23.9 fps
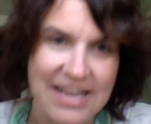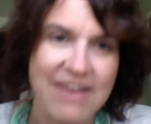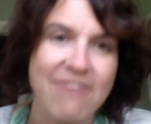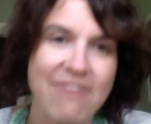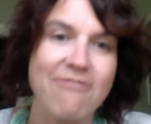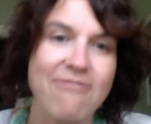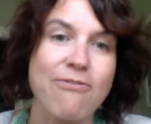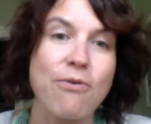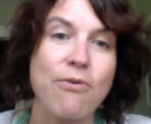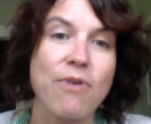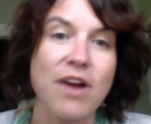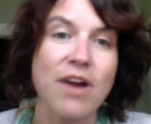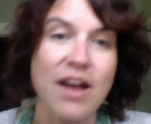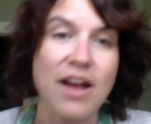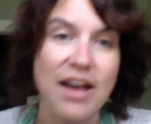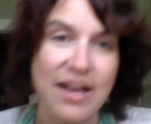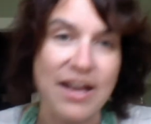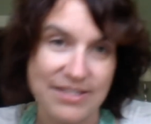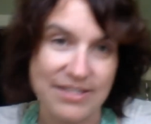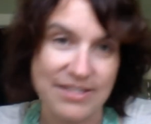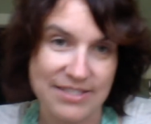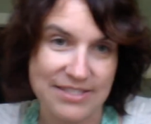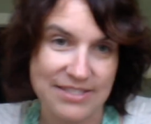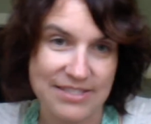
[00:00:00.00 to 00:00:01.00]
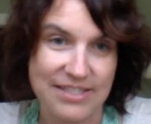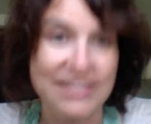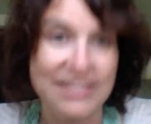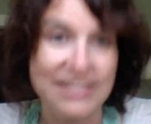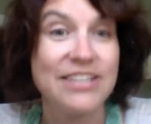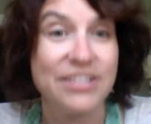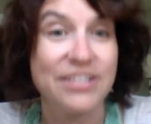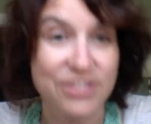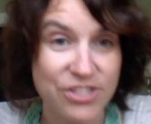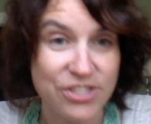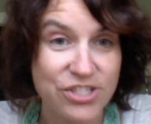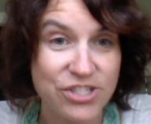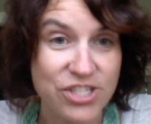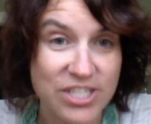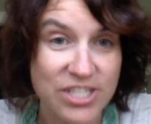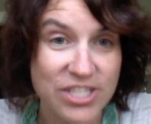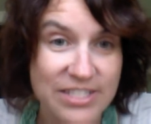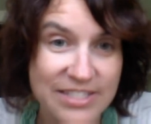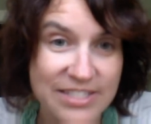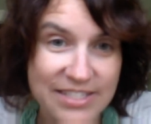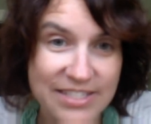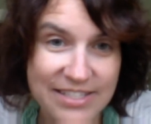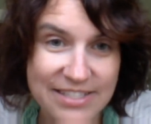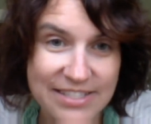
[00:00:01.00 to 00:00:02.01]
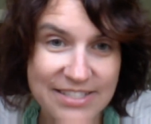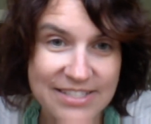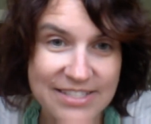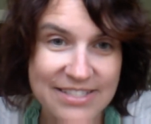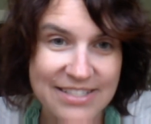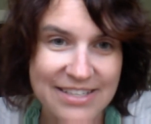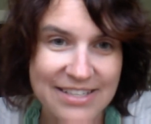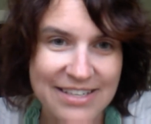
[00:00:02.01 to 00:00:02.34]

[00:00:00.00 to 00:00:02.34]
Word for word: for us is Jesus,